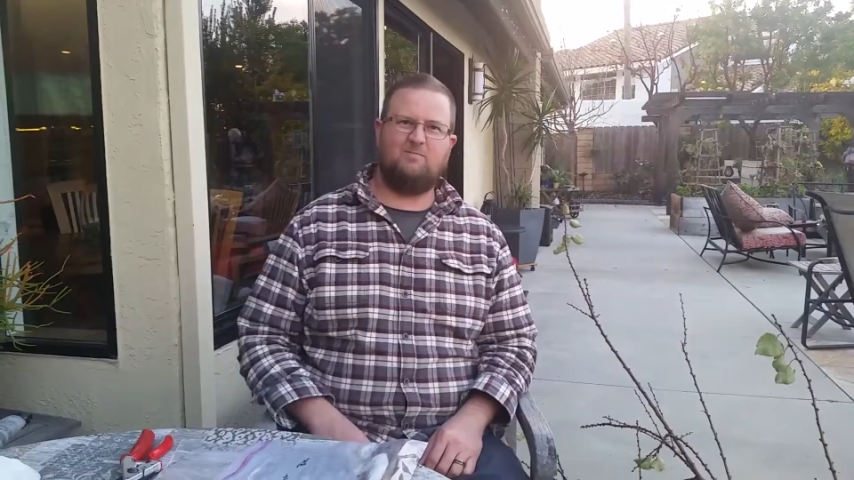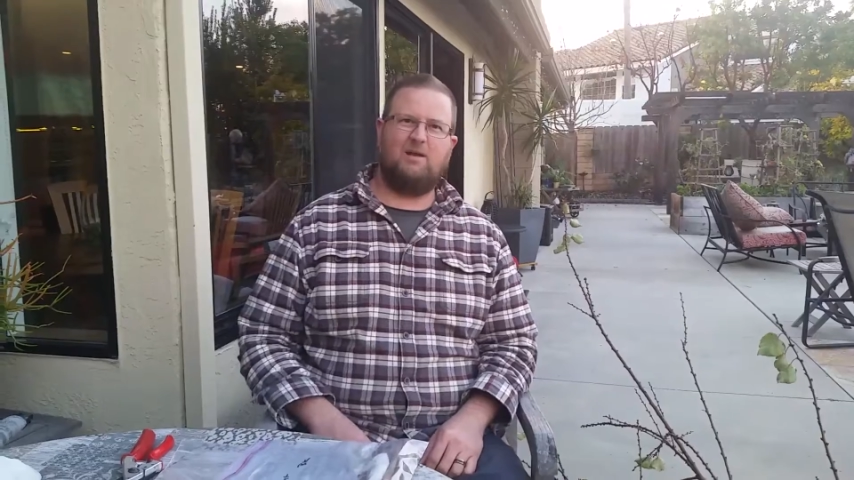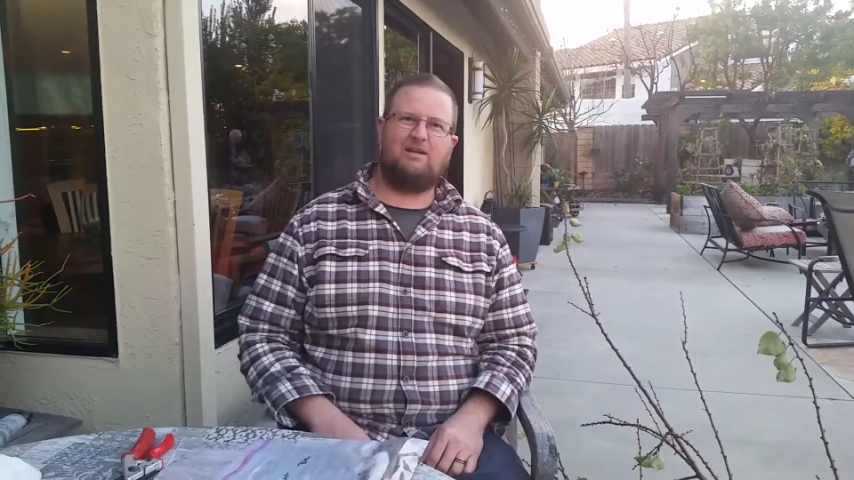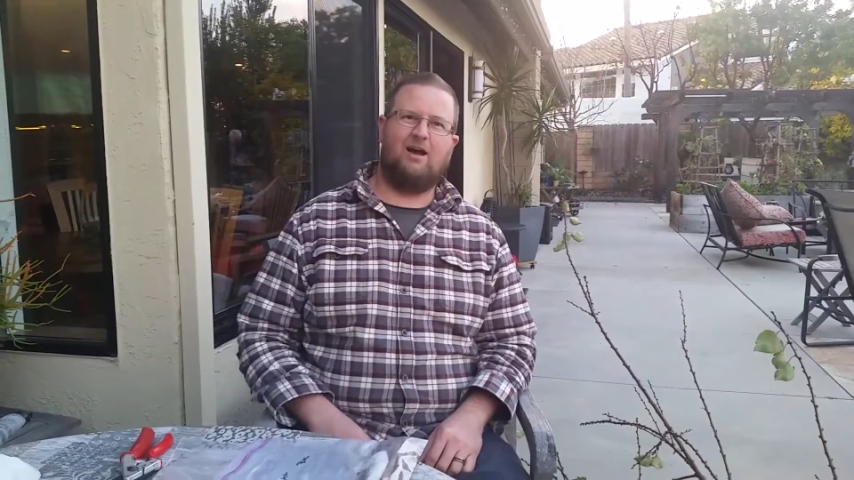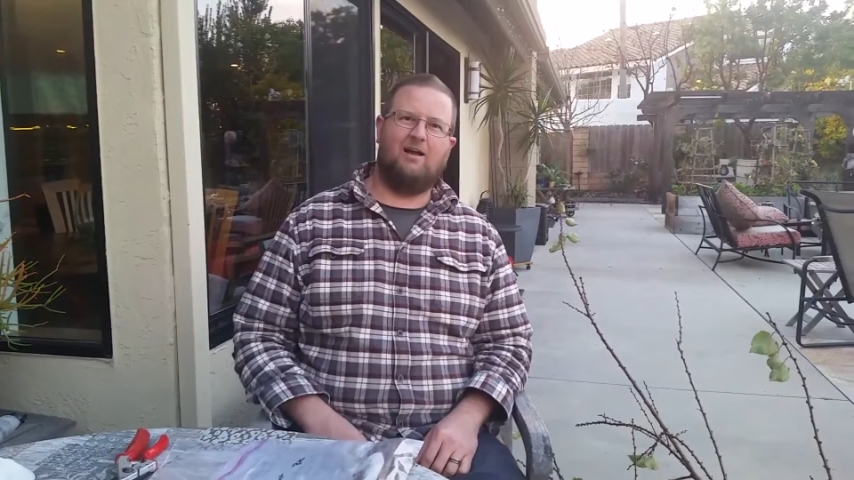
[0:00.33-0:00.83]

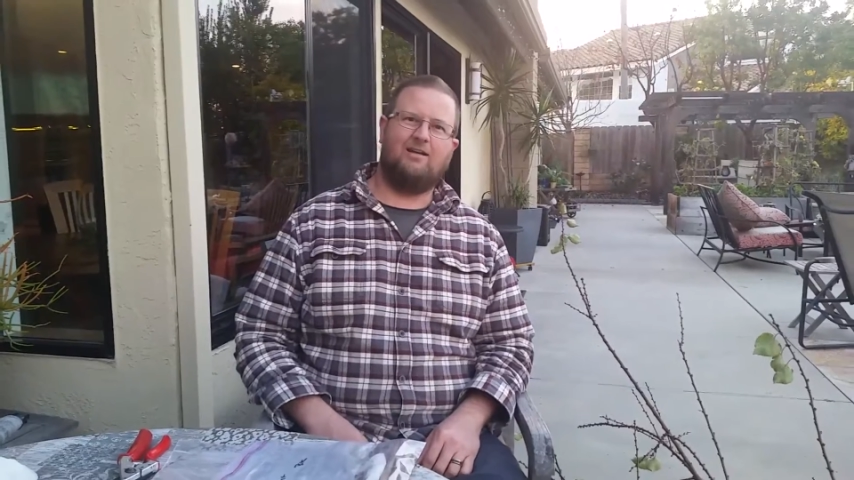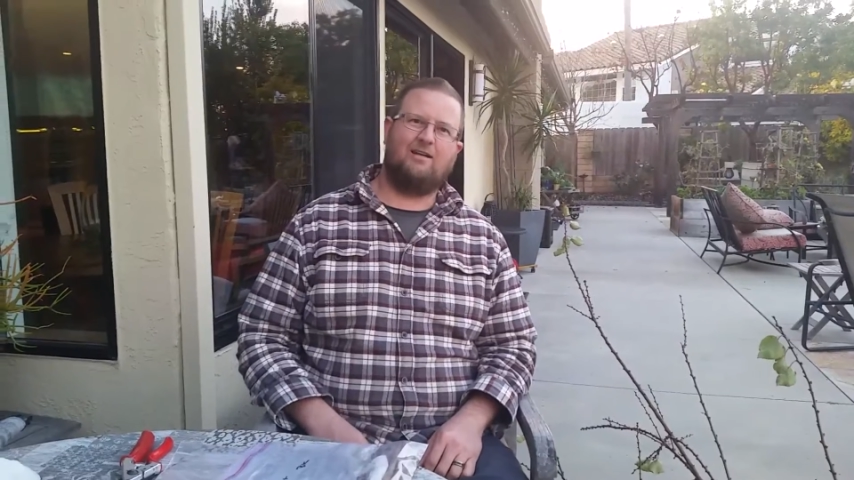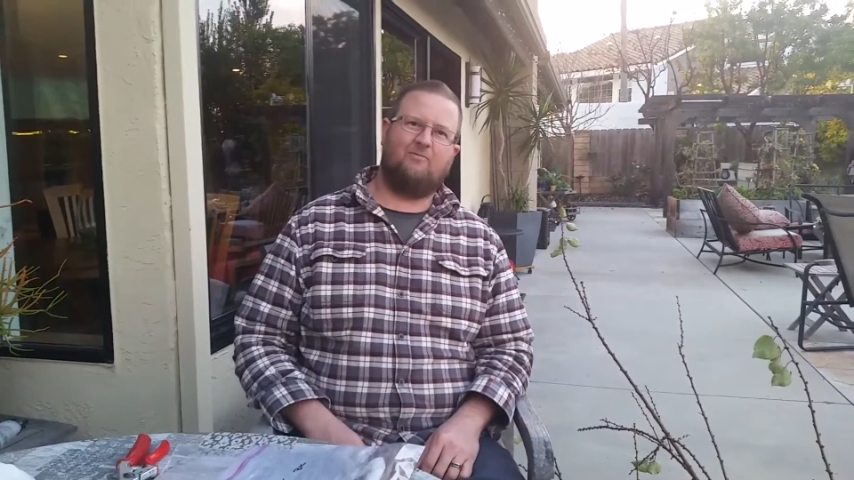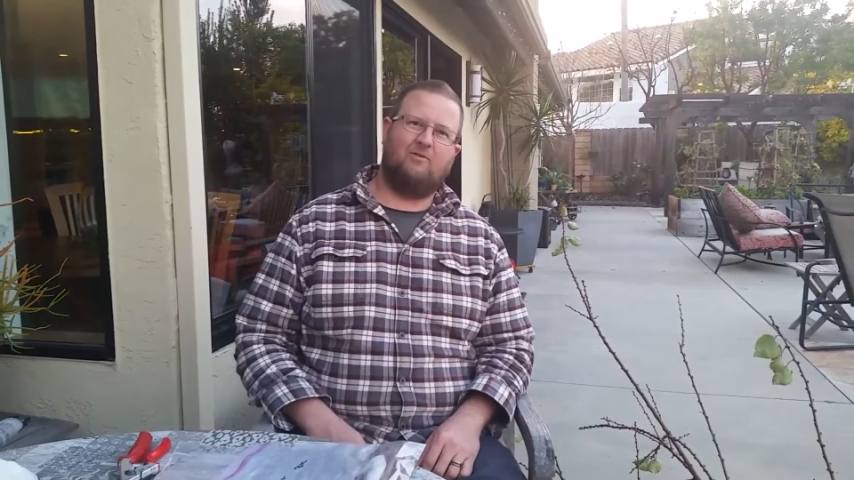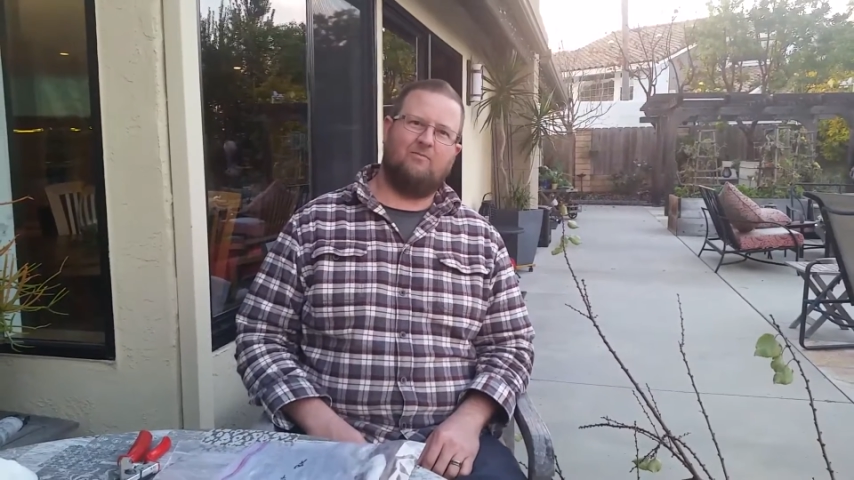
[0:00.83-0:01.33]
Ben
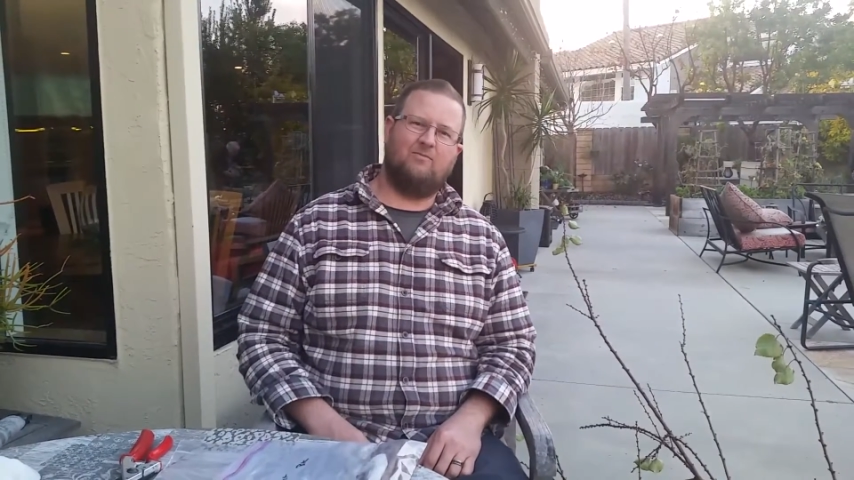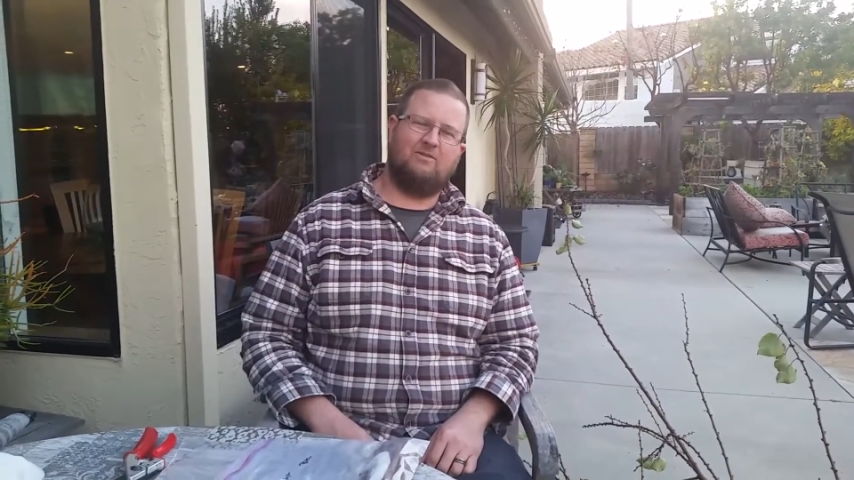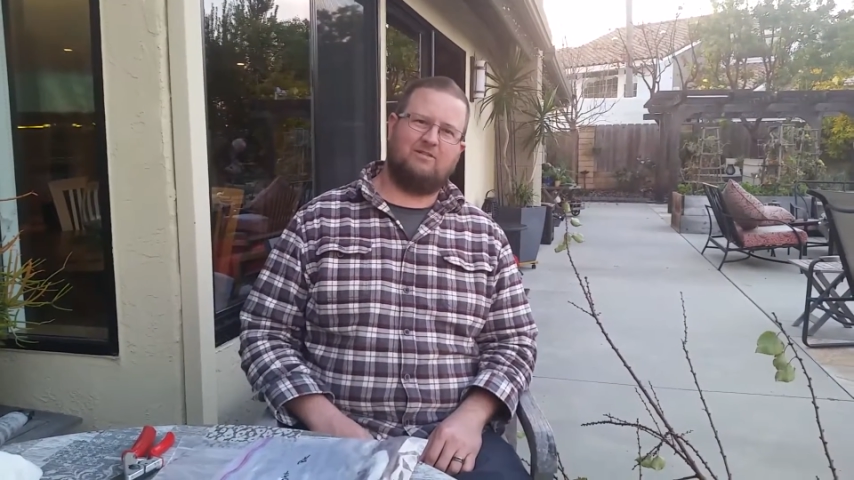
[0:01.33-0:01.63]
Kotnik. I'm from